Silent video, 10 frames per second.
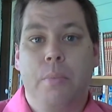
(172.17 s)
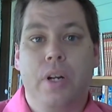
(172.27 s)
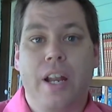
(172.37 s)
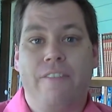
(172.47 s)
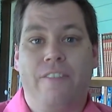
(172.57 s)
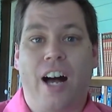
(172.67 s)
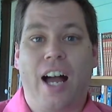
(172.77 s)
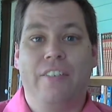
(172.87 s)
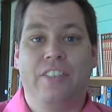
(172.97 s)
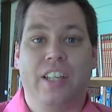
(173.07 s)
put a
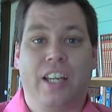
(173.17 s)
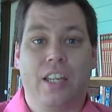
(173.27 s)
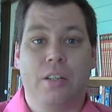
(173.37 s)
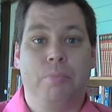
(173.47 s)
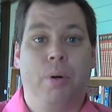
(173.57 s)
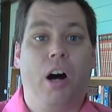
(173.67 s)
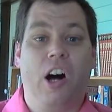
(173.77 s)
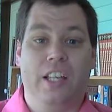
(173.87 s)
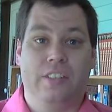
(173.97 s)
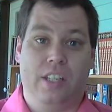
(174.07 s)
5-second
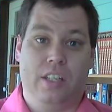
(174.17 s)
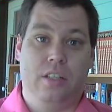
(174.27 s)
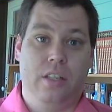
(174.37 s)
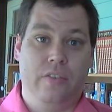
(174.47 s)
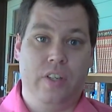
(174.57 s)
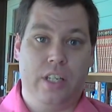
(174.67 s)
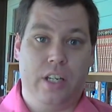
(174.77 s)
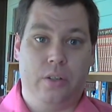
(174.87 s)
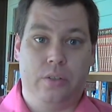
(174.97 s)
pause into the video.